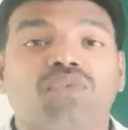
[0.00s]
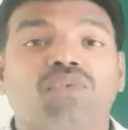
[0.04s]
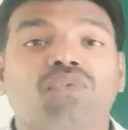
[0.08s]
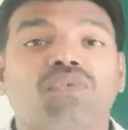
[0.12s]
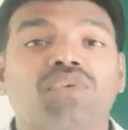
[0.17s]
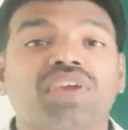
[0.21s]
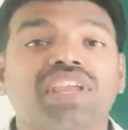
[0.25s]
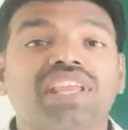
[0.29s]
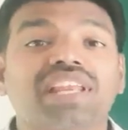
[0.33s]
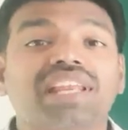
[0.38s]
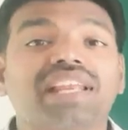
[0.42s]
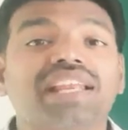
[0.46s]

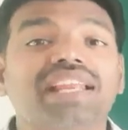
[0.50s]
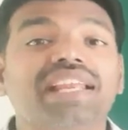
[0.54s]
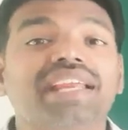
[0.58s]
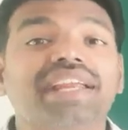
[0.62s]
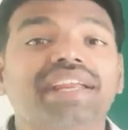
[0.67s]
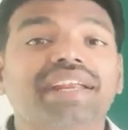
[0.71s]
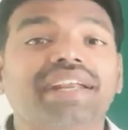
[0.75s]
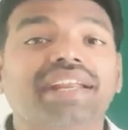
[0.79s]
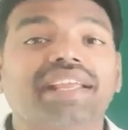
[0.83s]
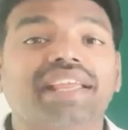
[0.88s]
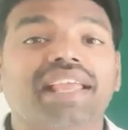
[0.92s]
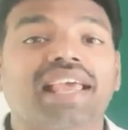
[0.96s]
we
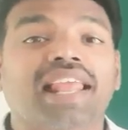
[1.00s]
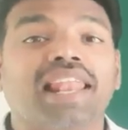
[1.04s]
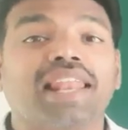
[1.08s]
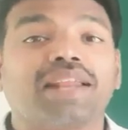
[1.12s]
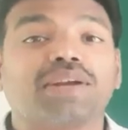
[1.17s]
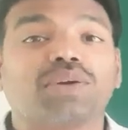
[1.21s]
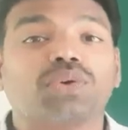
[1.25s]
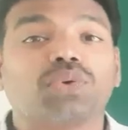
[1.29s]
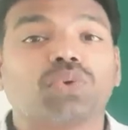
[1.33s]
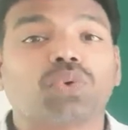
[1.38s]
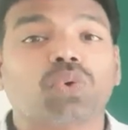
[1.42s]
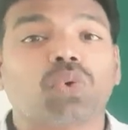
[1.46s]
need
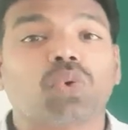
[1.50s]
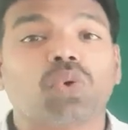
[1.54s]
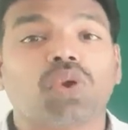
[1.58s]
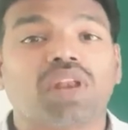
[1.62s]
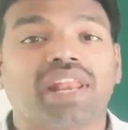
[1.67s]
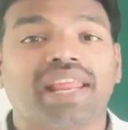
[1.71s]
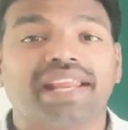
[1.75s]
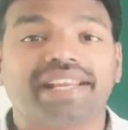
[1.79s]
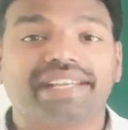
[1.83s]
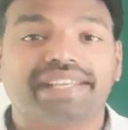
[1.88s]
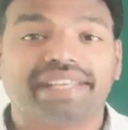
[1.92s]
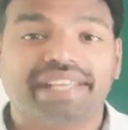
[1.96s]

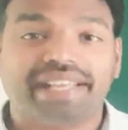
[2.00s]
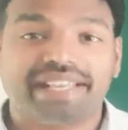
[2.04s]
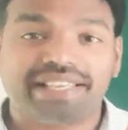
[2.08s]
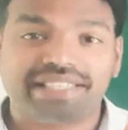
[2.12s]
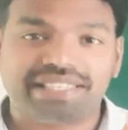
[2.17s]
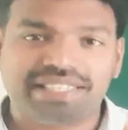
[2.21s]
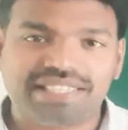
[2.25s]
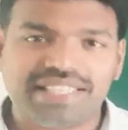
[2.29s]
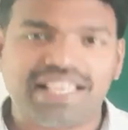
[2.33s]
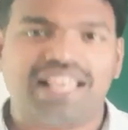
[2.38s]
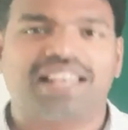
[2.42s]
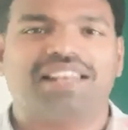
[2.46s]
electrolytic
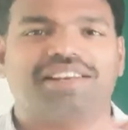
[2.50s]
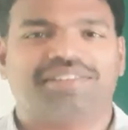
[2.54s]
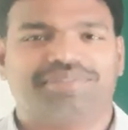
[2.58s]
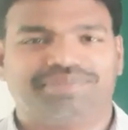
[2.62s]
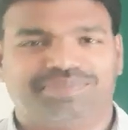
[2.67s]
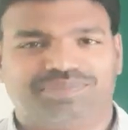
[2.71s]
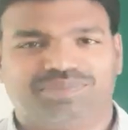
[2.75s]
cell.